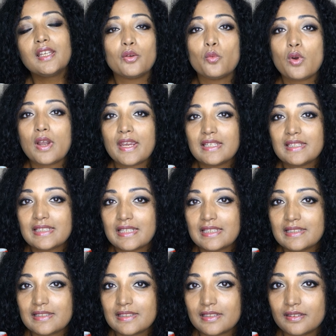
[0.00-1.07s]
a wine
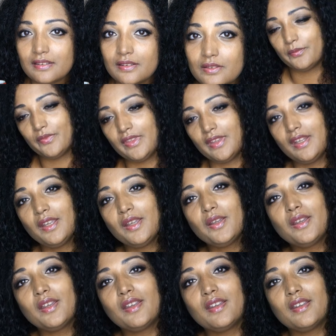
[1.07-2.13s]
tasting.
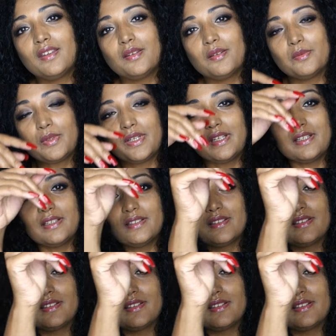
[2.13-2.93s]
Well,